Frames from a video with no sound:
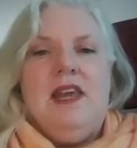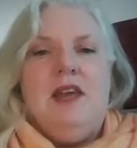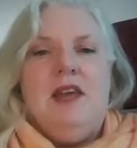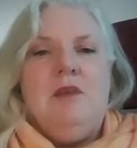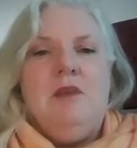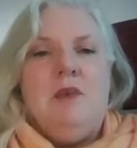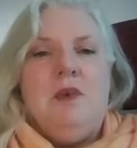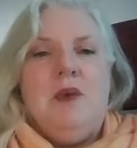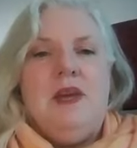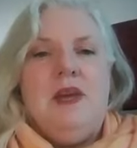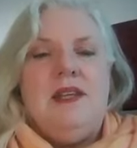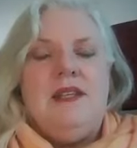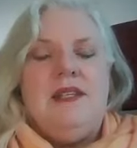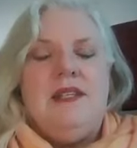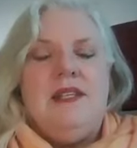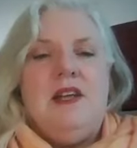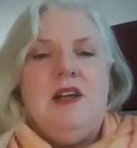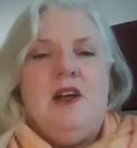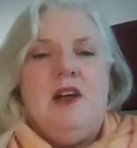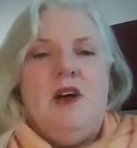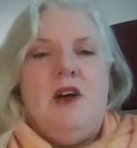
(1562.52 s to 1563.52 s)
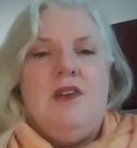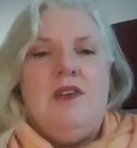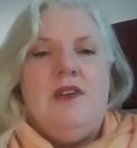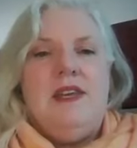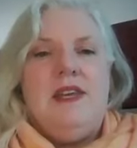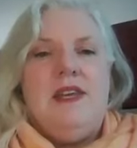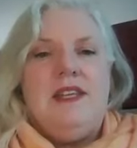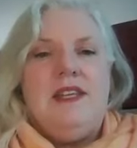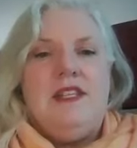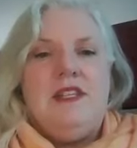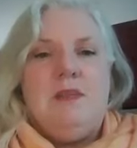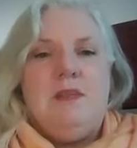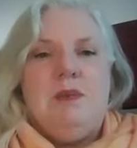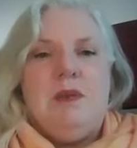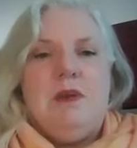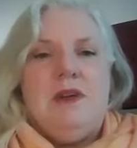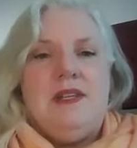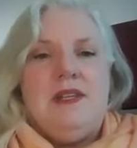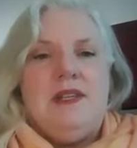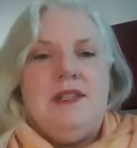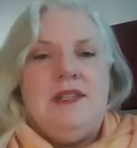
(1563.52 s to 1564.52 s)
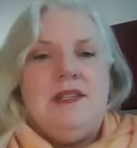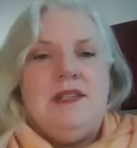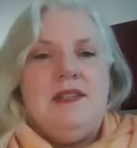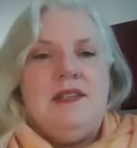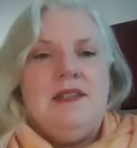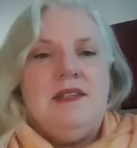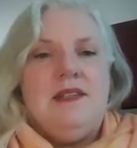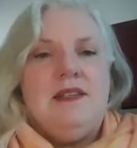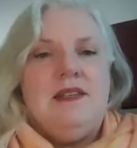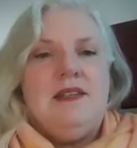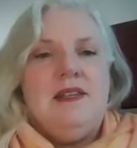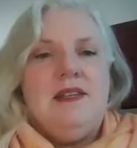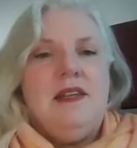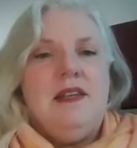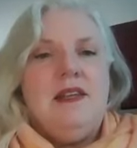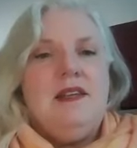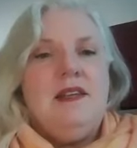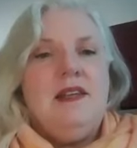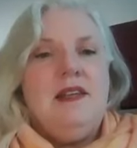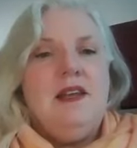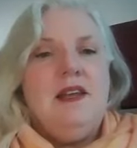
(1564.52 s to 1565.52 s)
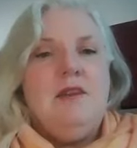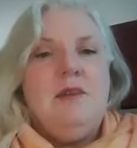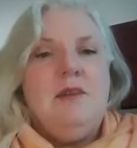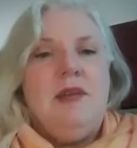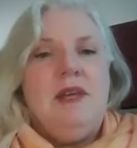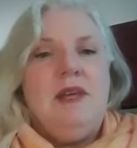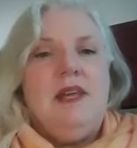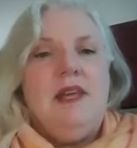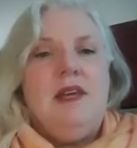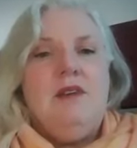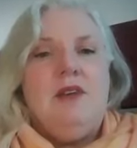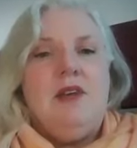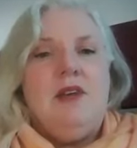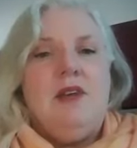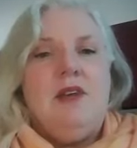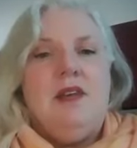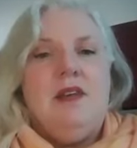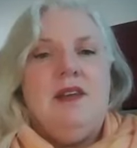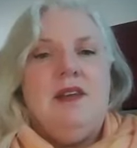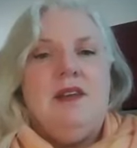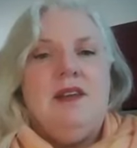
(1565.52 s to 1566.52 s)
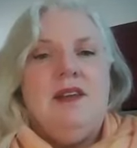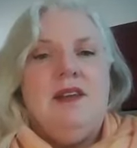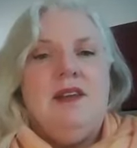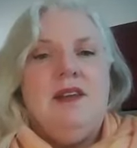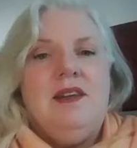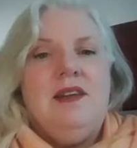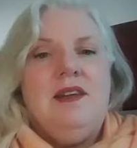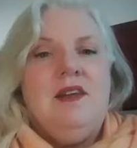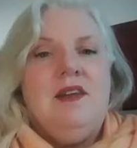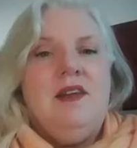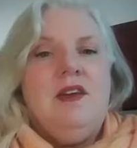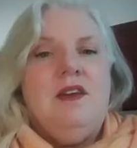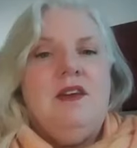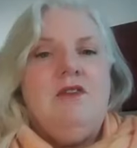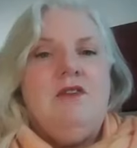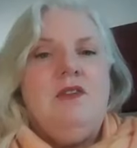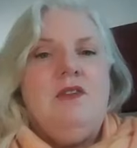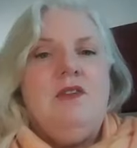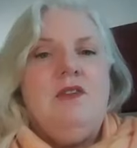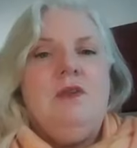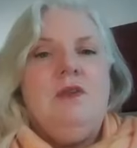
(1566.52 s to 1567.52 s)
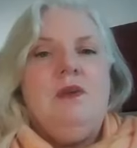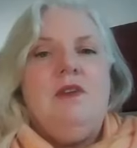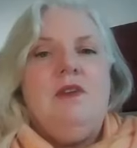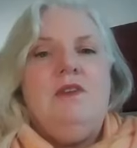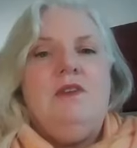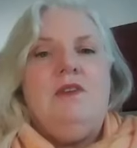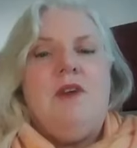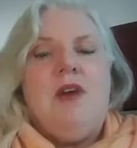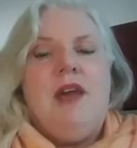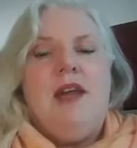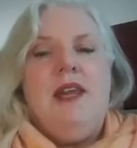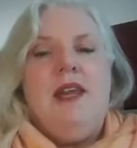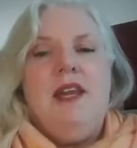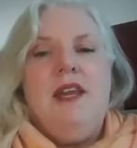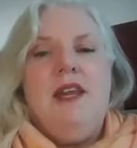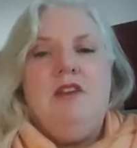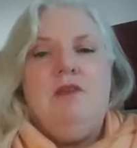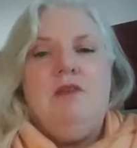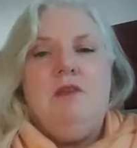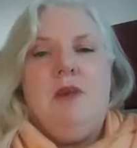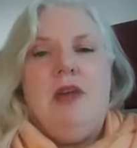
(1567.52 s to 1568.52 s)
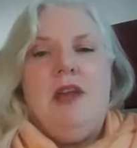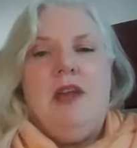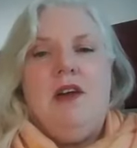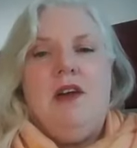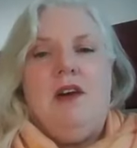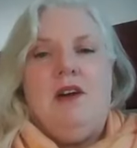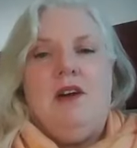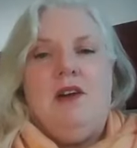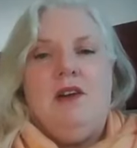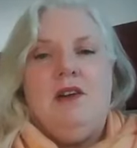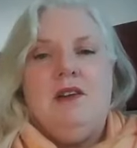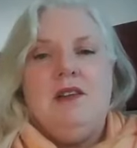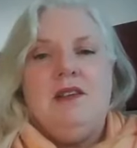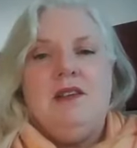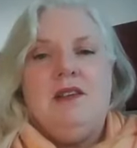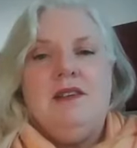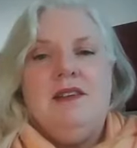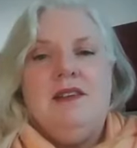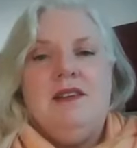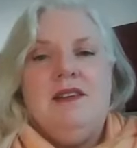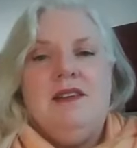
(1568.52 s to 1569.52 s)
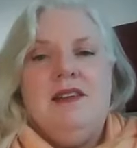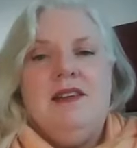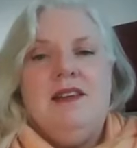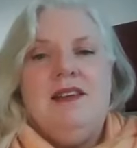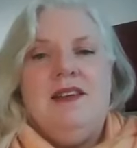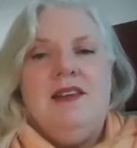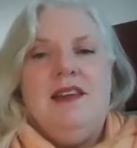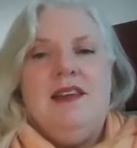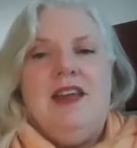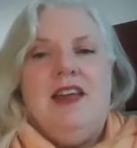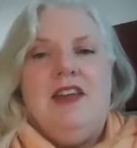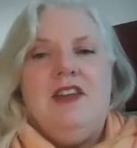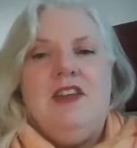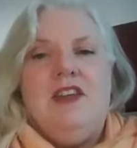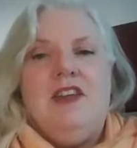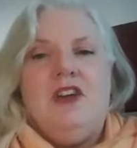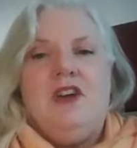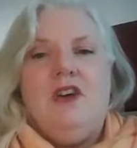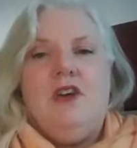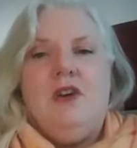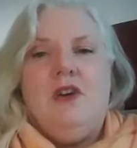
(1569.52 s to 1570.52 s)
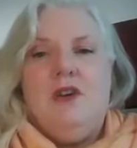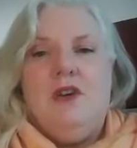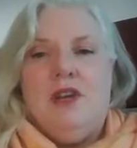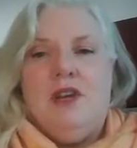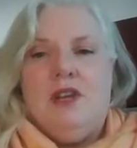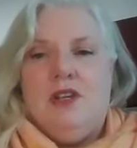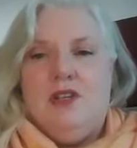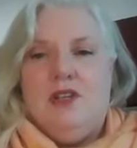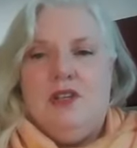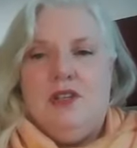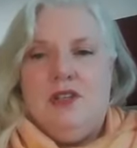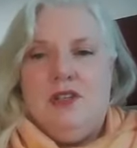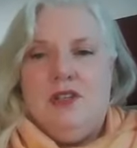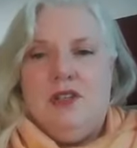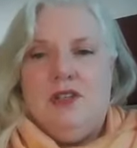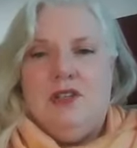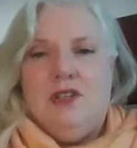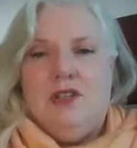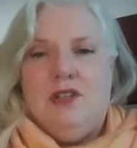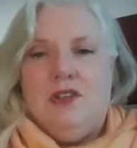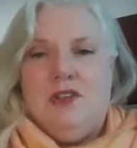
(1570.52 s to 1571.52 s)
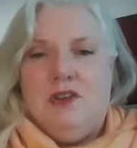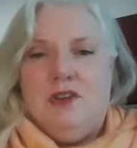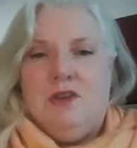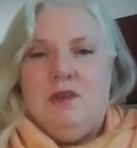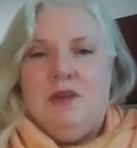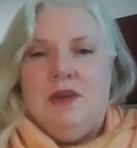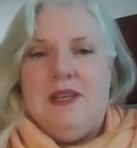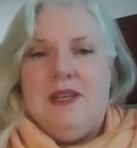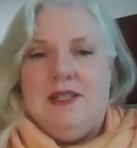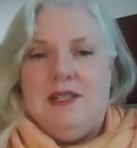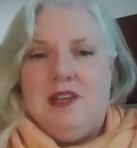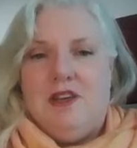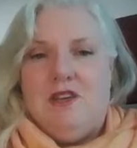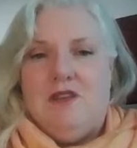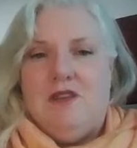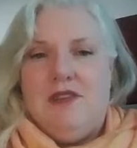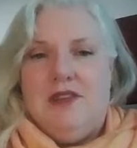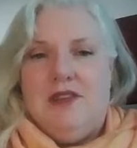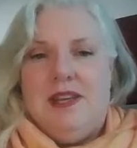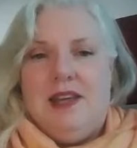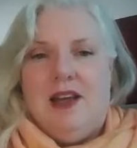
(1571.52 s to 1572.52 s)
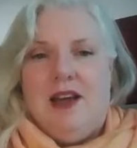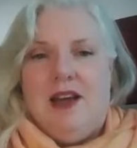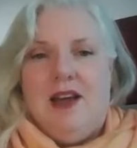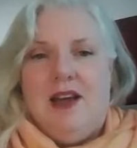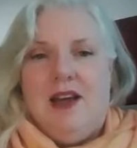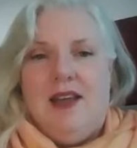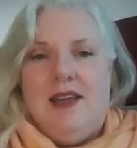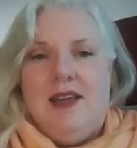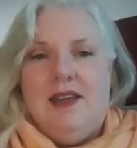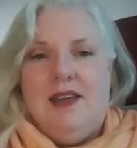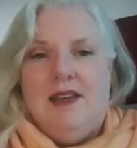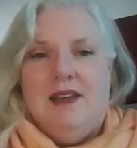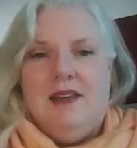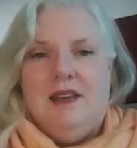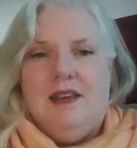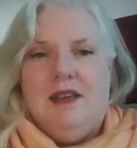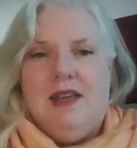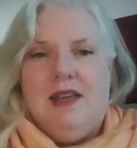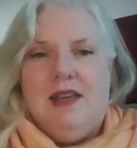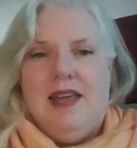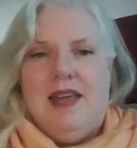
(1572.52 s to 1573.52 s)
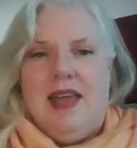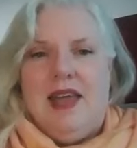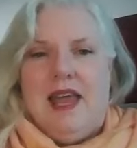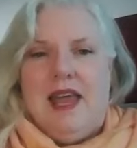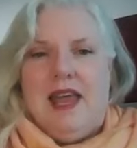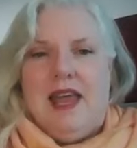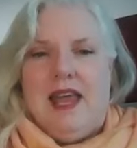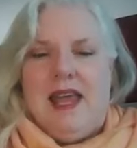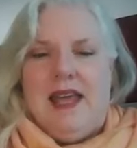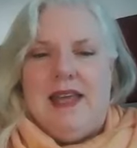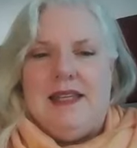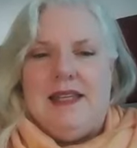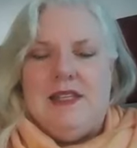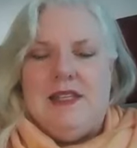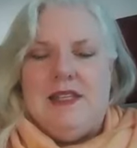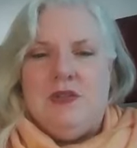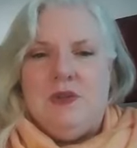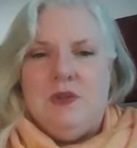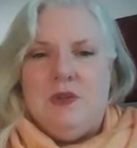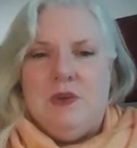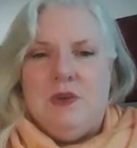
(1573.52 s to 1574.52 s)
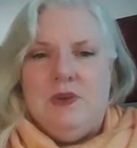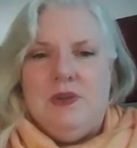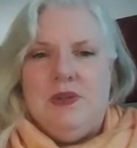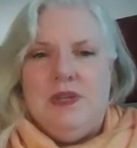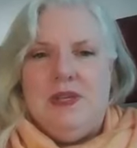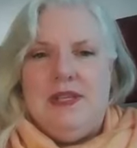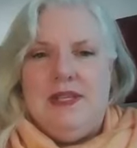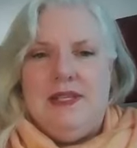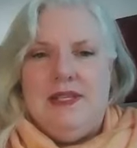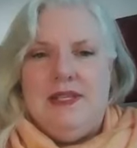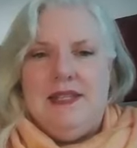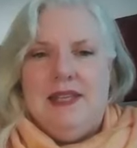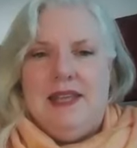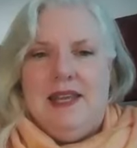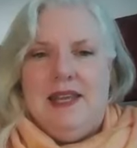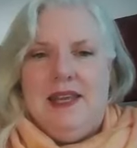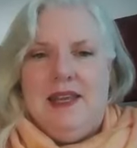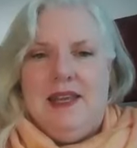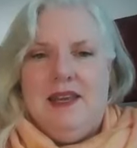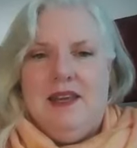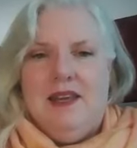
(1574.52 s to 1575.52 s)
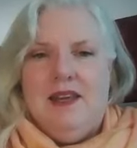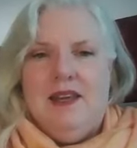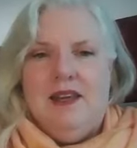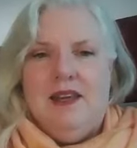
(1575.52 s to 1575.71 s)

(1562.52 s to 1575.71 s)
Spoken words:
embracing all the experiences that I have been given for the refining of my heart and the courage to look myself in the eye and truly see